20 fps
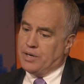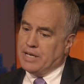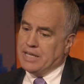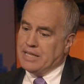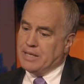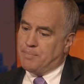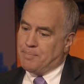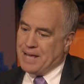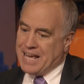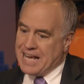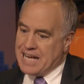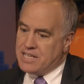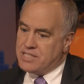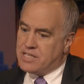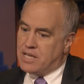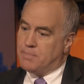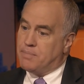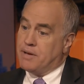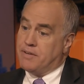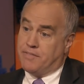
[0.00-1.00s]
in the past
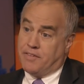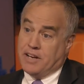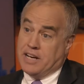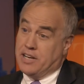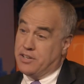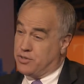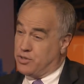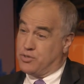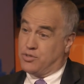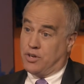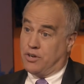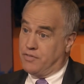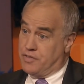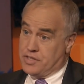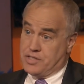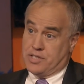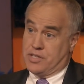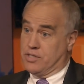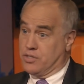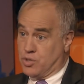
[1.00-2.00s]
had been financial
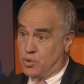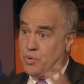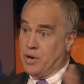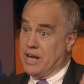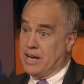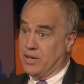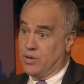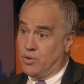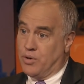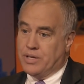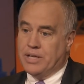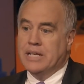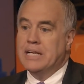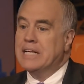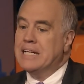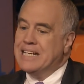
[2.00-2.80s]
services creating sure. all. That.